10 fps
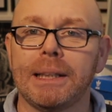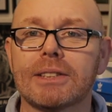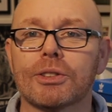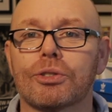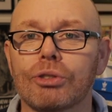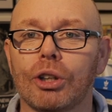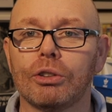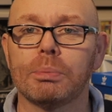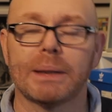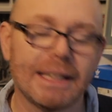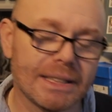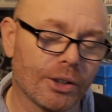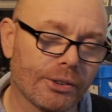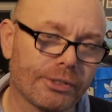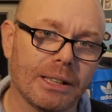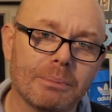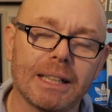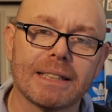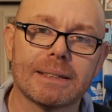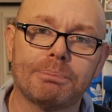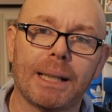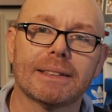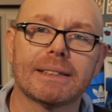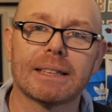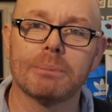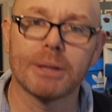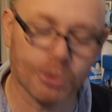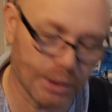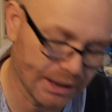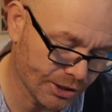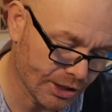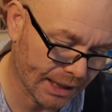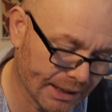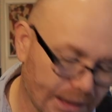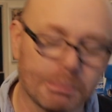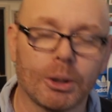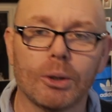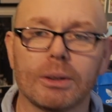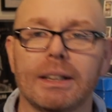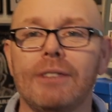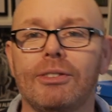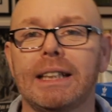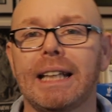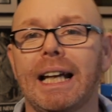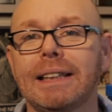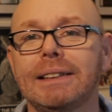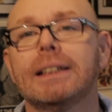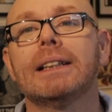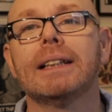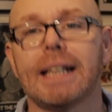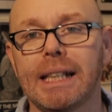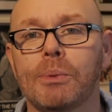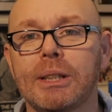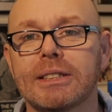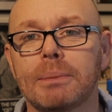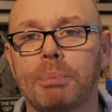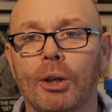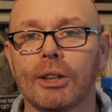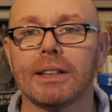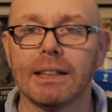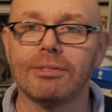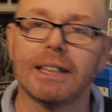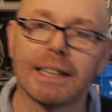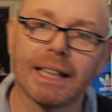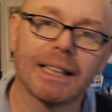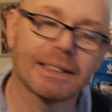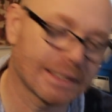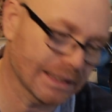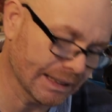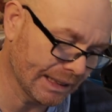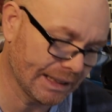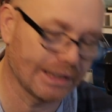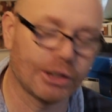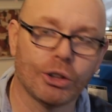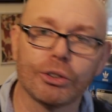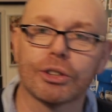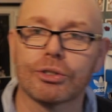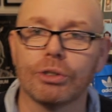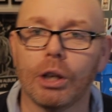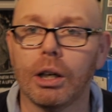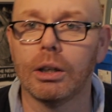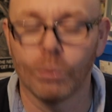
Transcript: picks the straw up, and he's got 3 minutes to balance it between the jack and the ball. If he can, he wins the point. If he can't, the guy that cut the straw